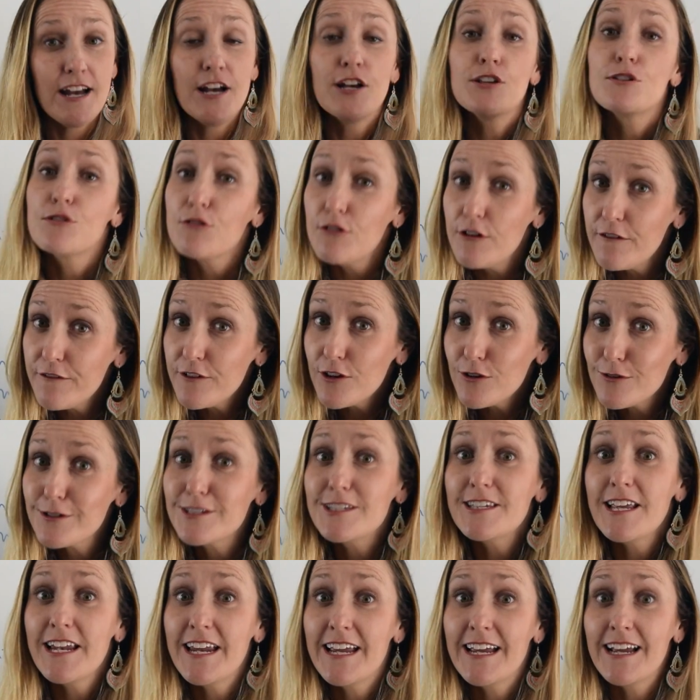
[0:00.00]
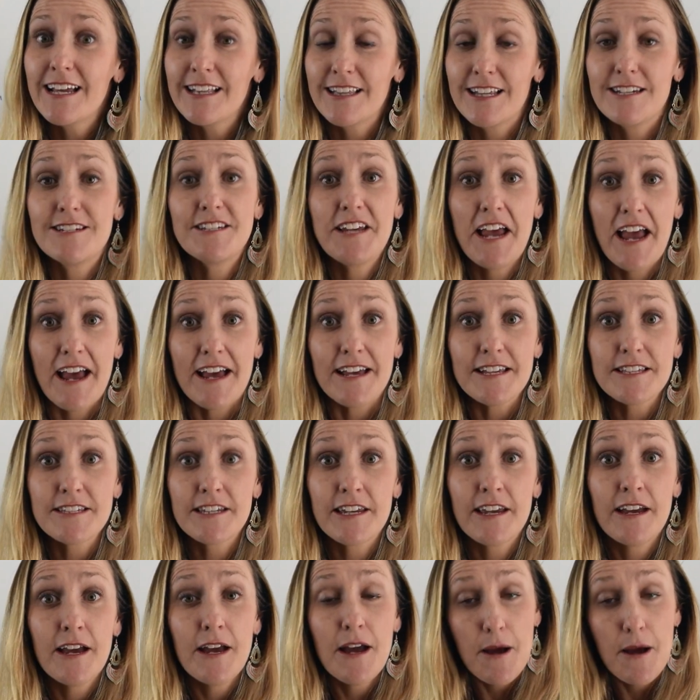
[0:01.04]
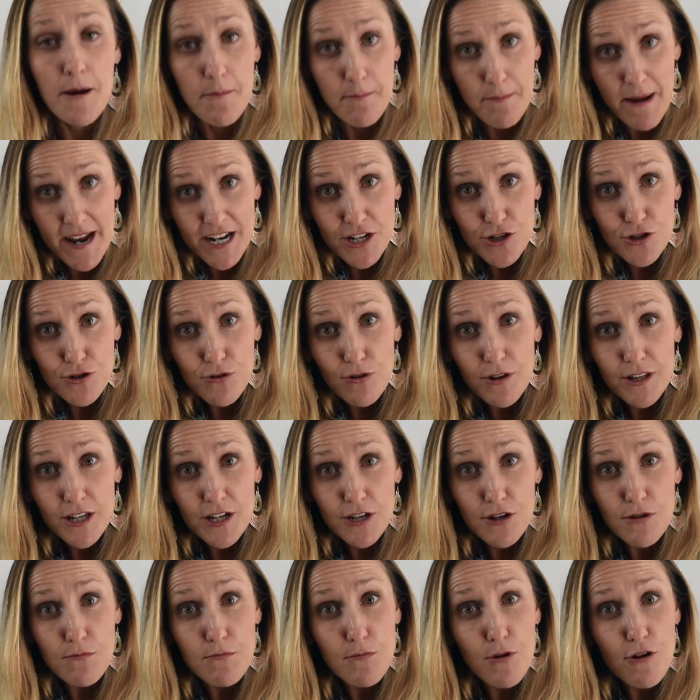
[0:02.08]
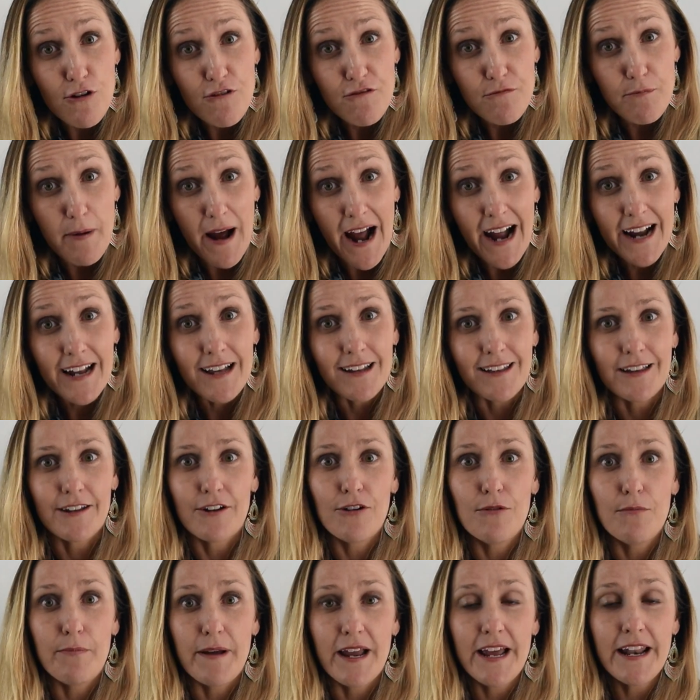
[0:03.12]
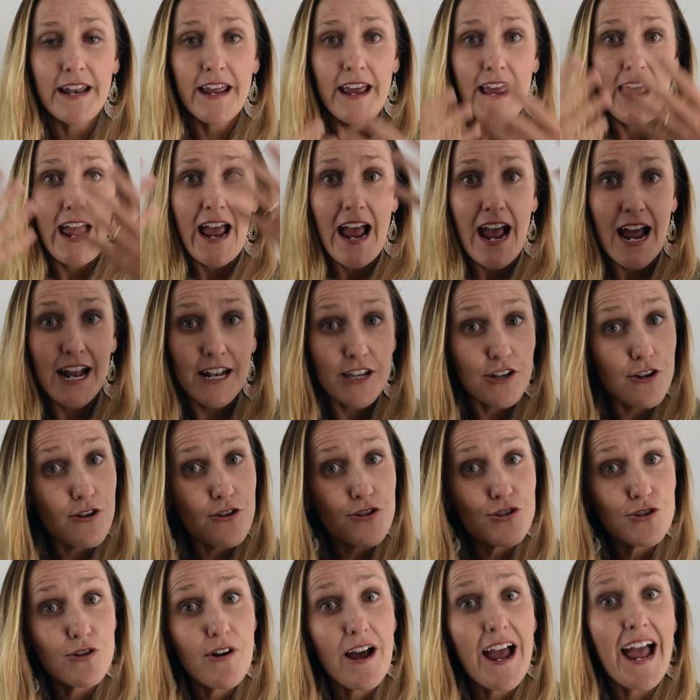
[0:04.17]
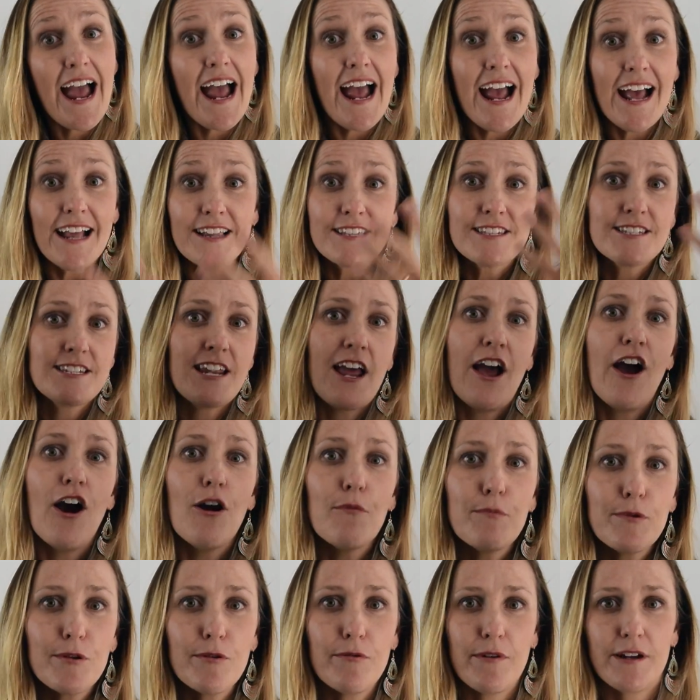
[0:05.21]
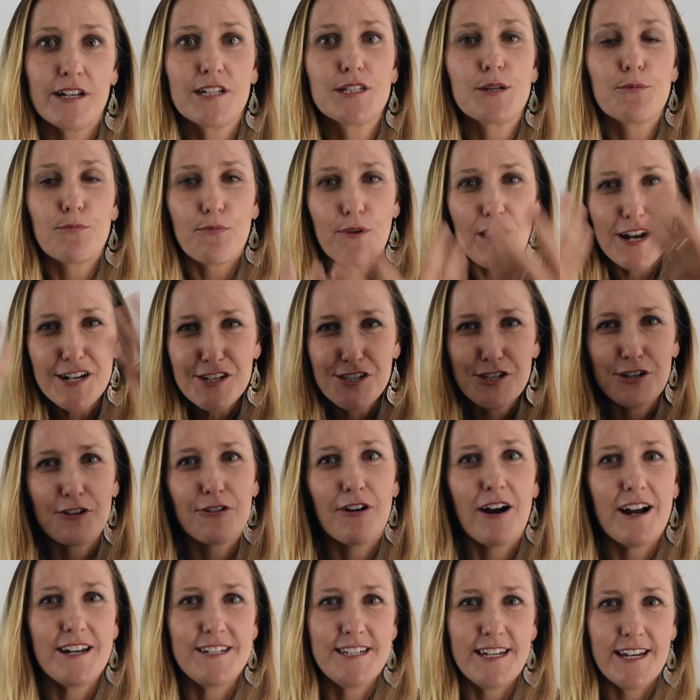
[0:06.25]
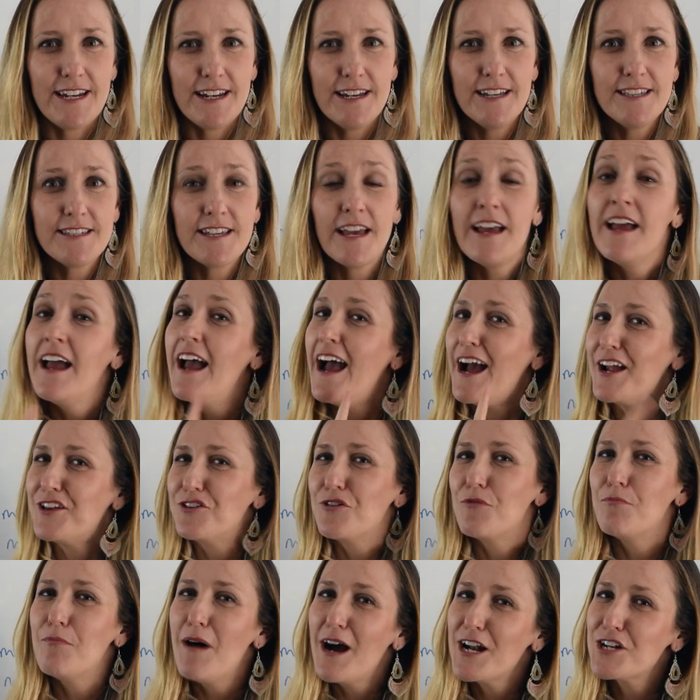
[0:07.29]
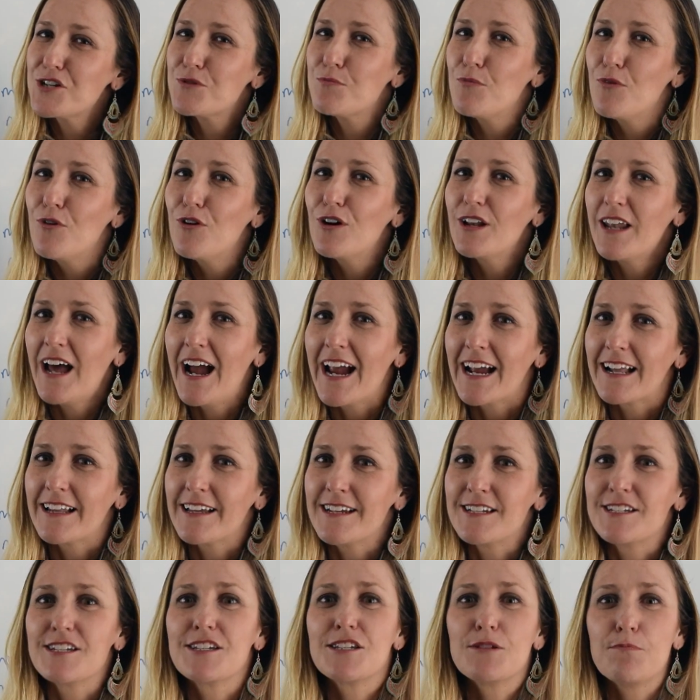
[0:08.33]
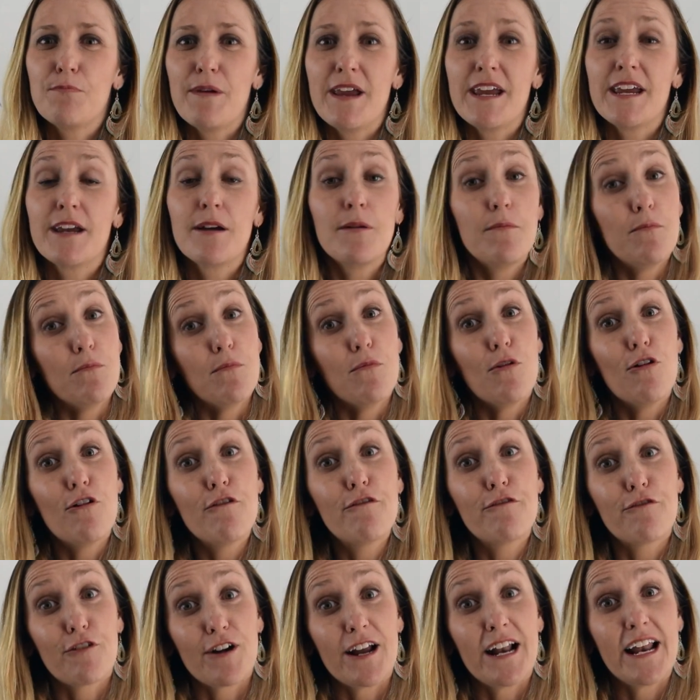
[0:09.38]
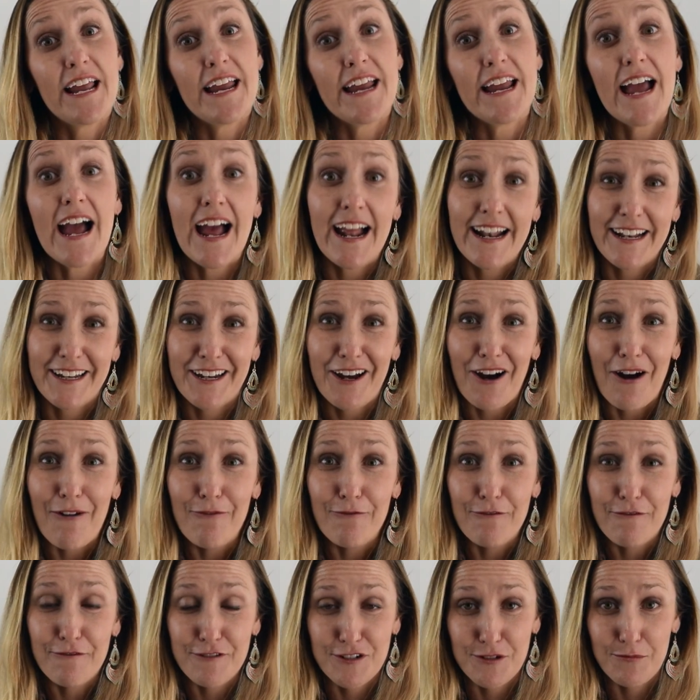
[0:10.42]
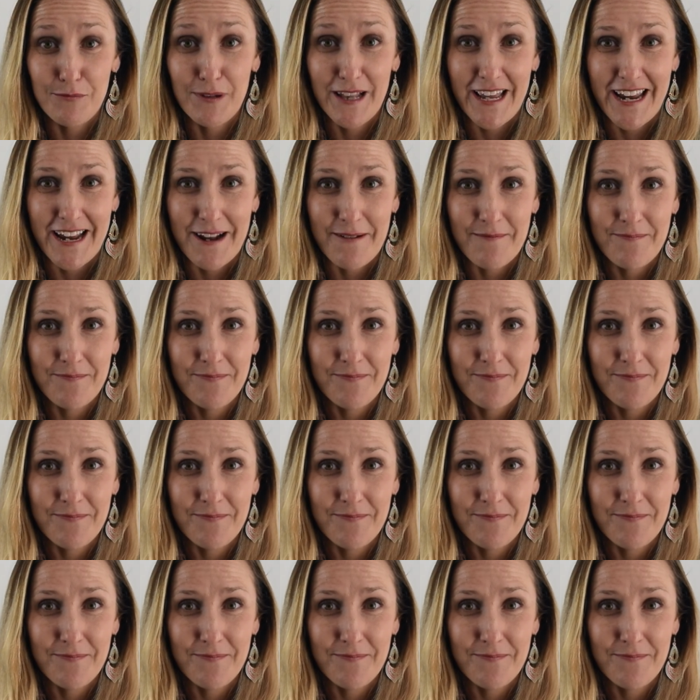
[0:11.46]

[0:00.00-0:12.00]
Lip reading: So if you're sitting at the desk, make sure that you move back a little bit and use your hands to help you express your ideas, and you're much more likely to speak more freely and comfortably.